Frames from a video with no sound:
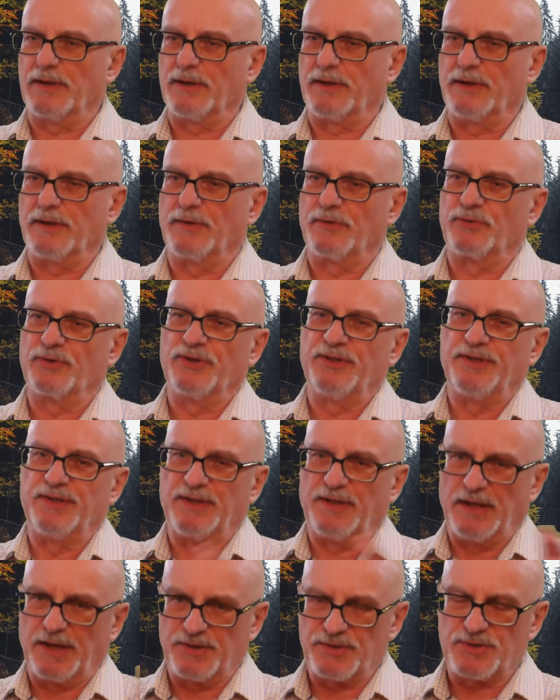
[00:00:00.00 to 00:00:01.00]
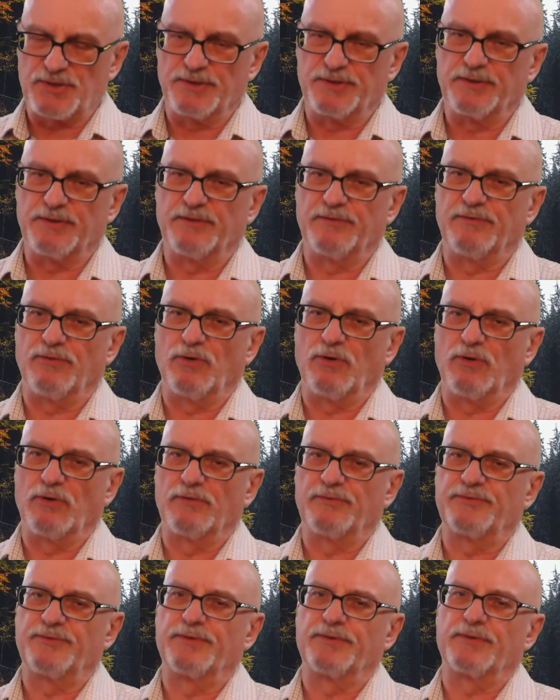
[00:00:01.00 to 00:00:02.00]
really nicely
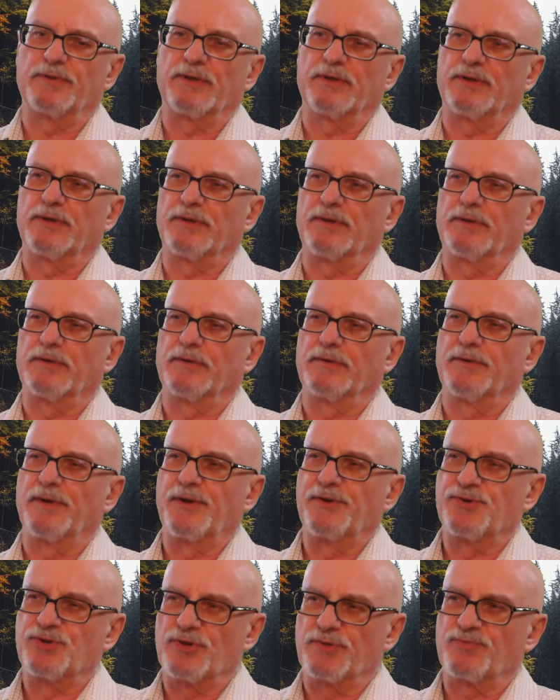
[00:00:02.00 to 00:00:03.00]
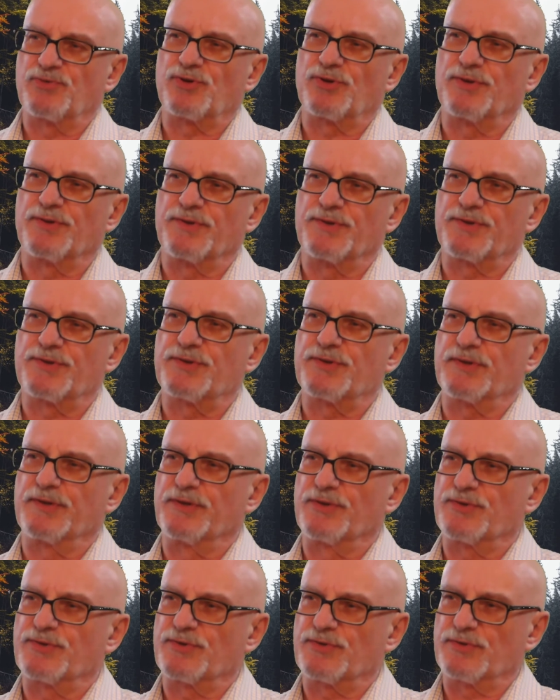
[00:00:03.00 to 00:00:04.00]
evolved Egyptians and
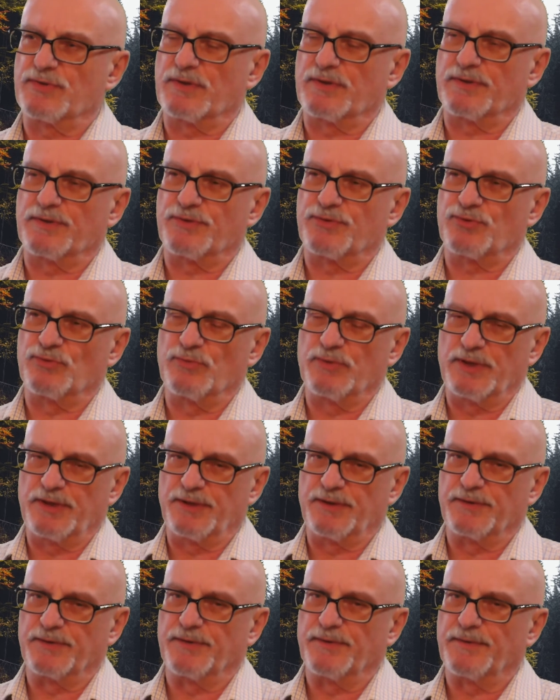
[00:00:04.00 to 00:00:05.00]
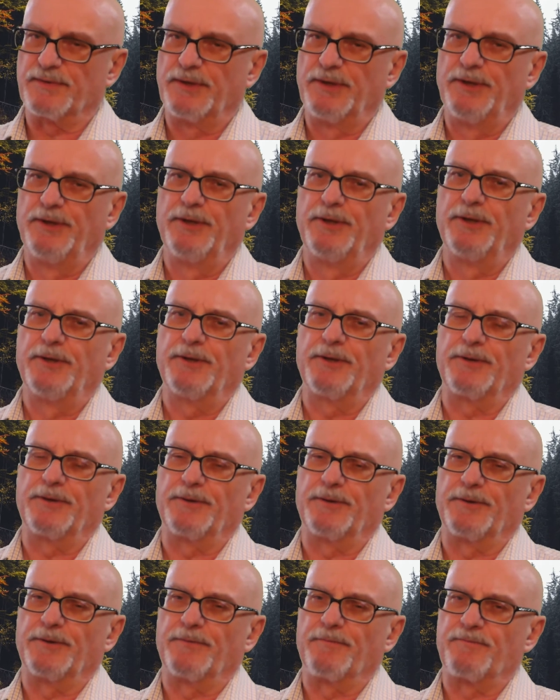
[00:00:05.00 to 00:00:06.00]
Sumerian
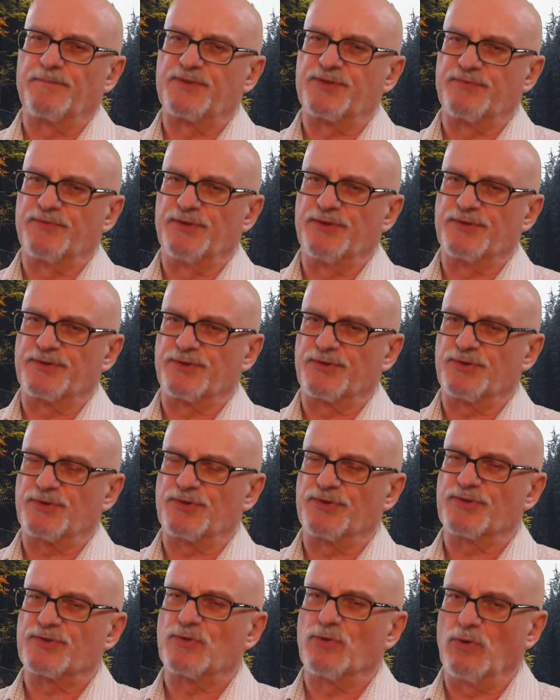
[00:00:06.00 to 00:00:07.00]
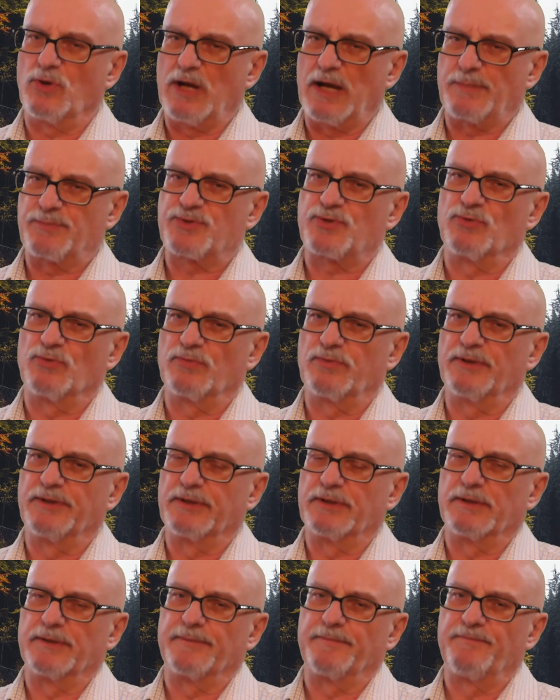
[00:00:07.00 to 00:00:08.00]
civilizations collapsed
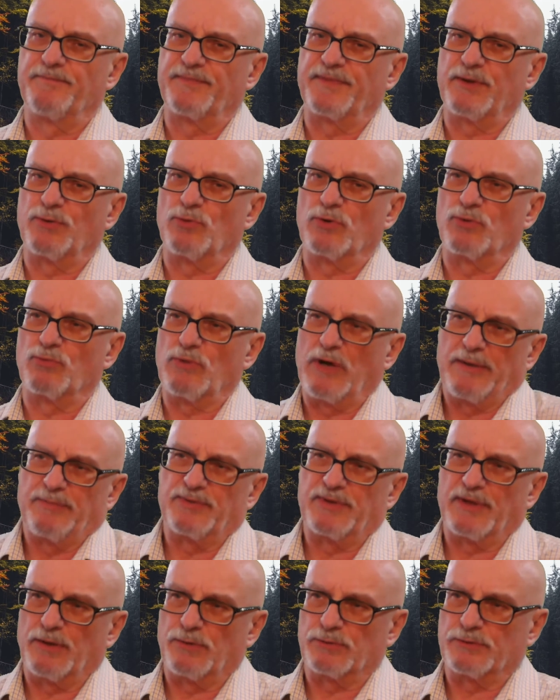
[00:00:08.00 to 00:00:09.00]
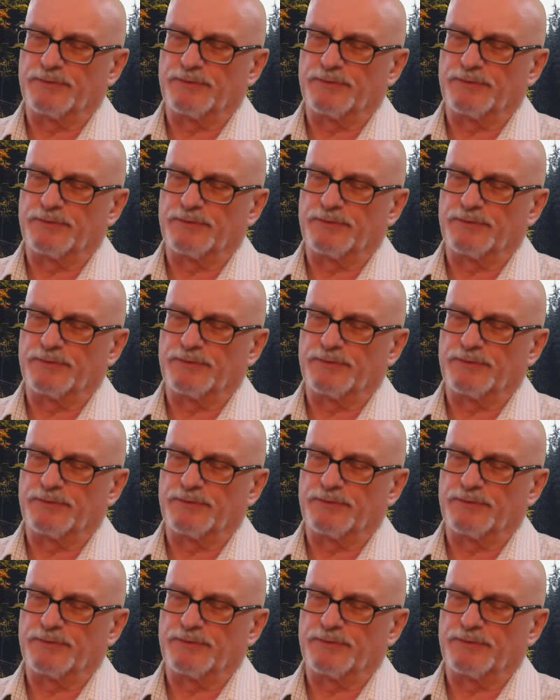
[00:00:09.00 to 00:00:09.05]
completely. They were wiped out.